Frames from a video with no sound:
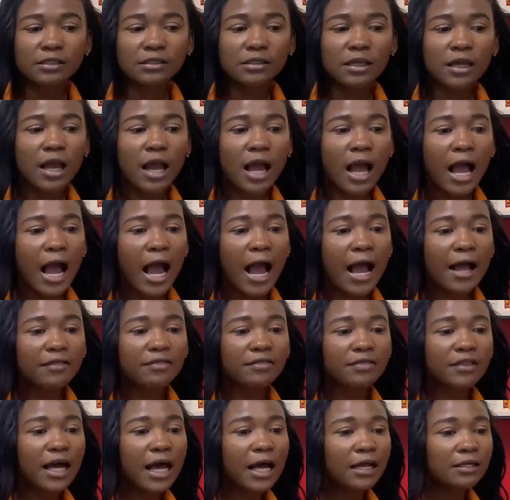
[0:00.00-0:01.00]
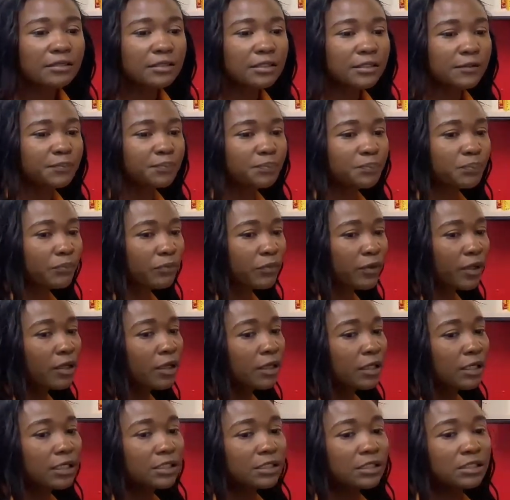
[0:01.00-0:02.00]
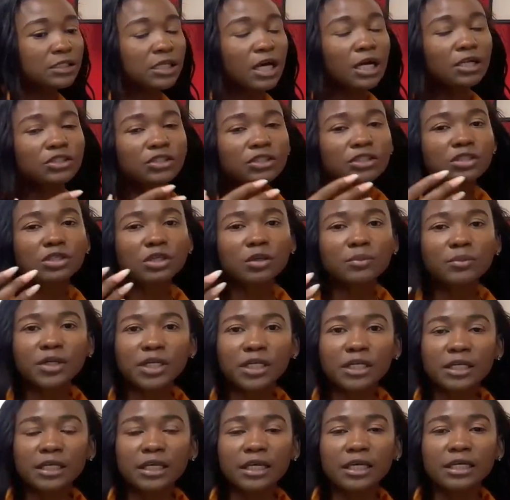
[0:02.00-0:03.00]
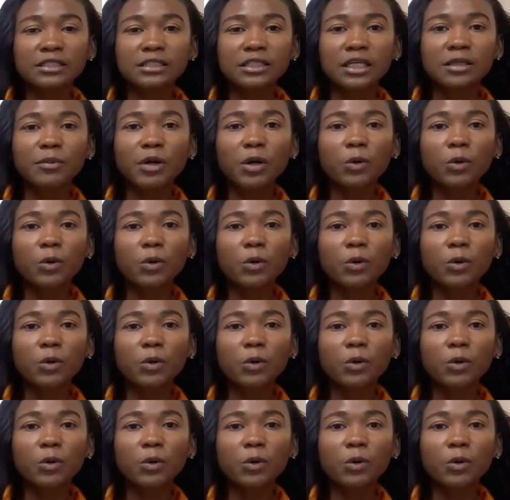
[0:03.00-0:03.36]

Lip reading: and that it is not just communicated,